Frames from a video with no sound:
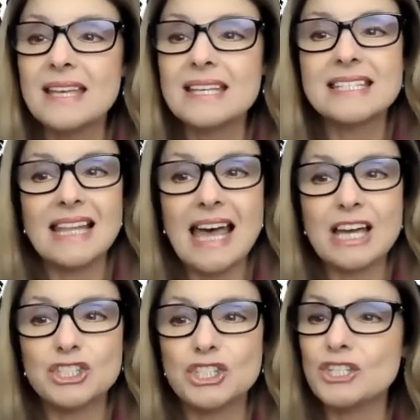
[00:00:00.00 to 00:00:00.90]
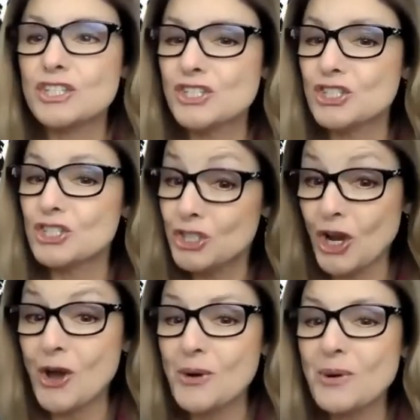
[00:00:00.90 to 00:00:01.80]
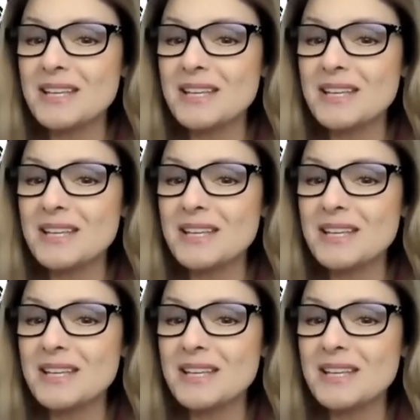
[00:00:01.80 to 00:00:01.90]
slash show